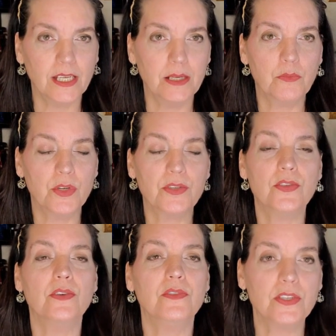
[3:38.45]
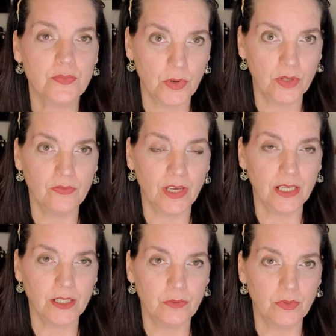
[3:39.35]
and more service
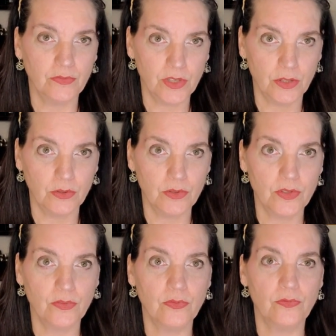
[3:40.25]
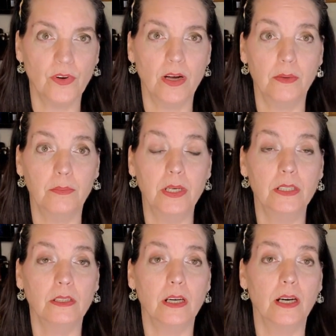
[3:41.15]
motivated reviews from
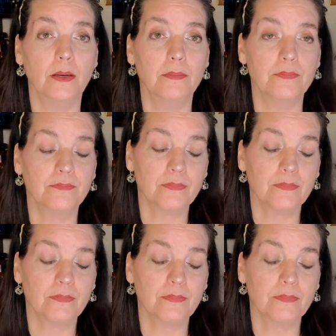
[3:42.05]
um,